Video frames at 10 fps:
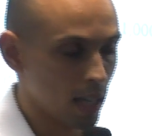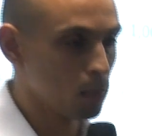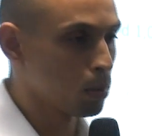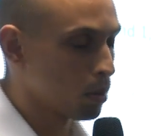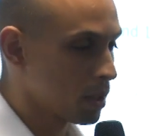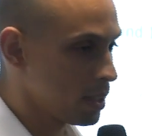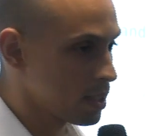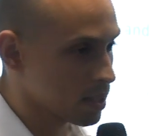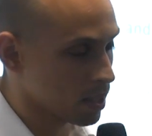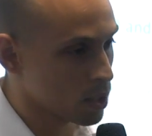
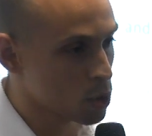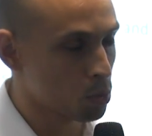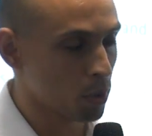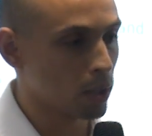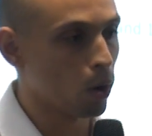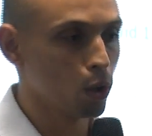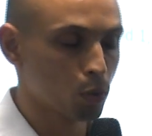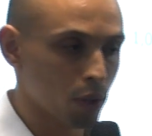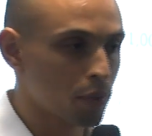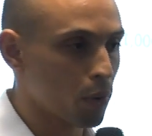employees spread all
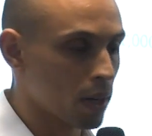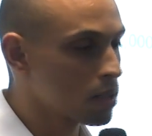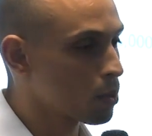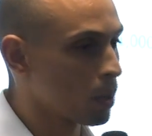around France.